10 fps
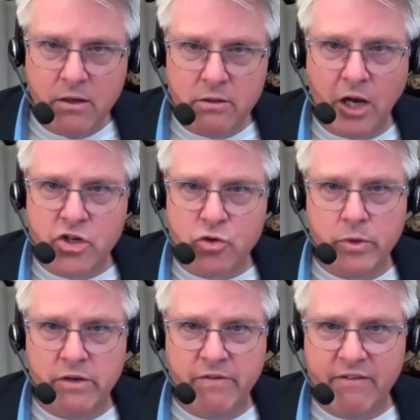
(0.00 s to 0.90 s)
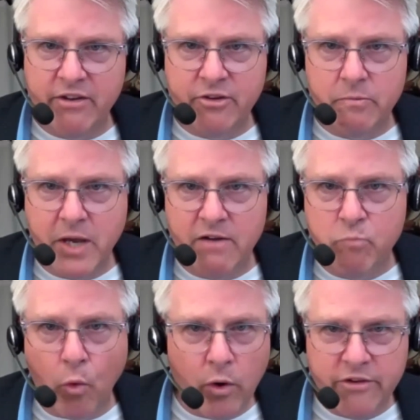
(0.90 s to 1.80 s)
luxury of having some kind of
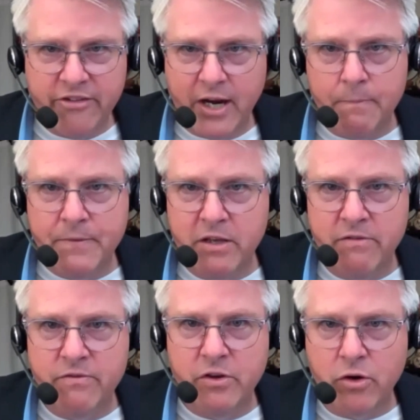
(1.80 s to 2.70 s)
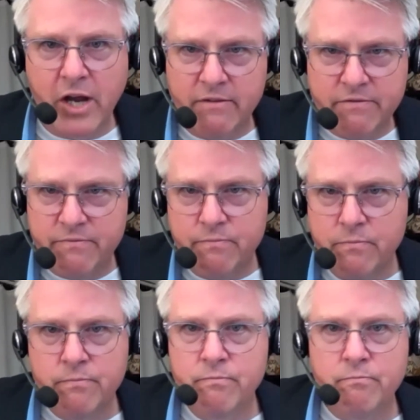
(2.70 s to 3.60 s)
board set up that you're kind of
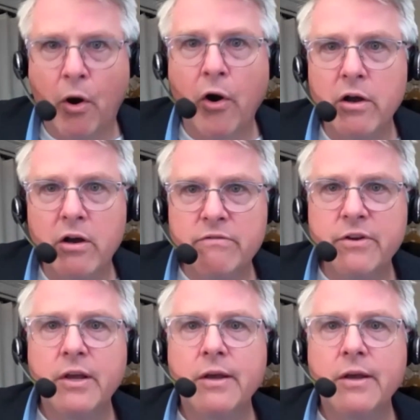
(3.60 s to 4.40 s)
part of,